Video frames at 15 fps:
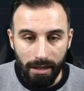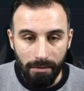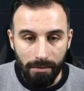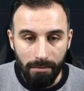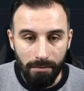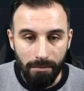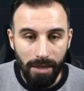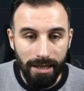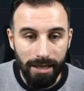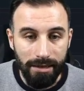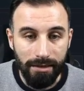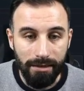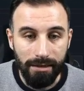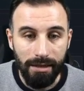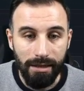
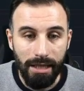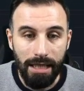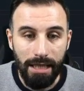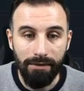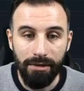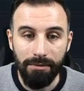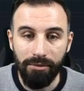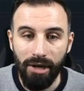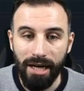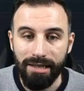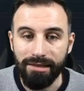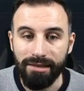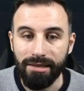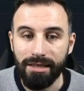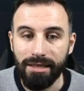But if the
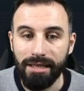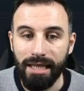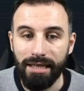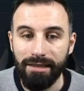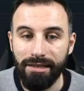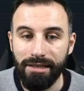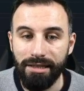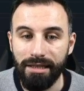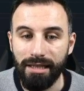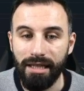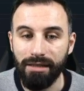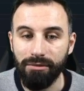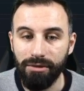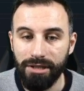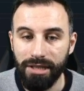price gets here
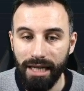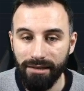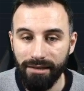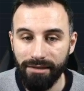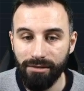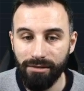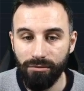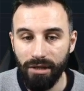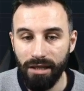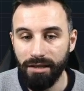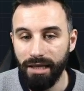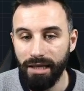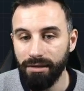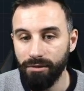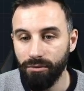and rejects, well,
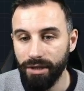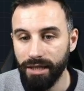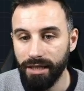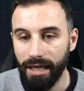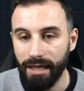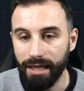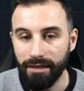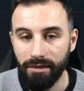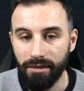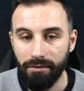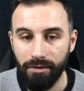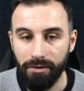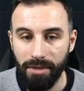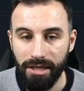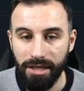then we get a
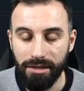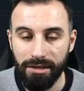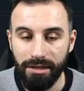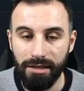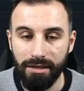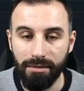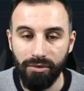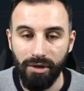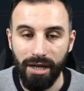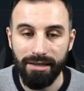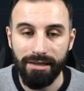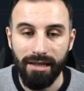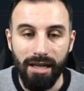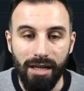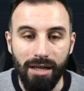confirmation that the price
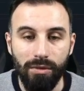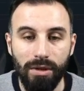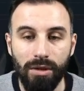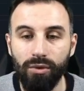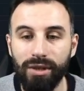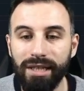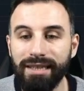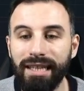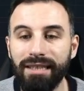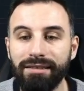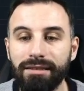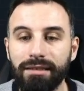will retest the